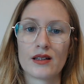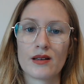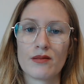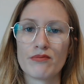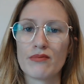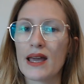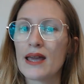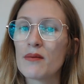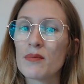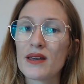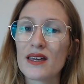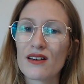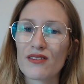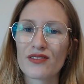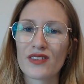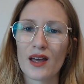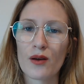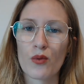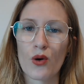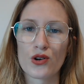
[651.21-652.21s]
Maybe
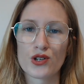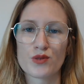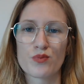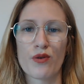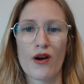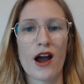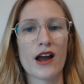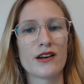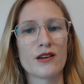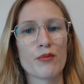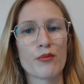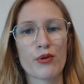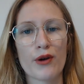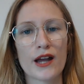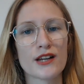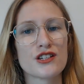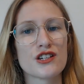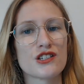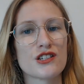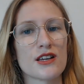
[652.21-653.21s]
if they watch Pride and
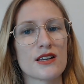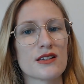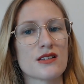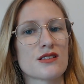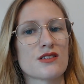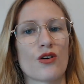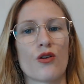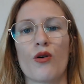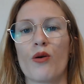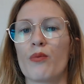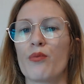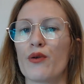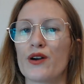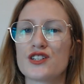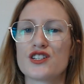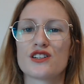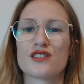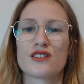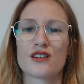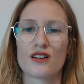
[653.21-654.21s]
Prejudice or
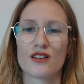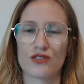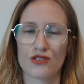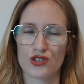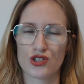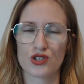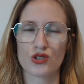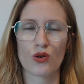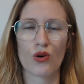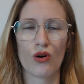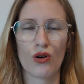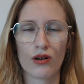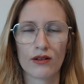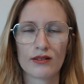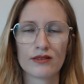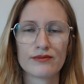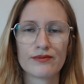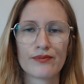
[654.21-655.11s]
Bridgerton, sure.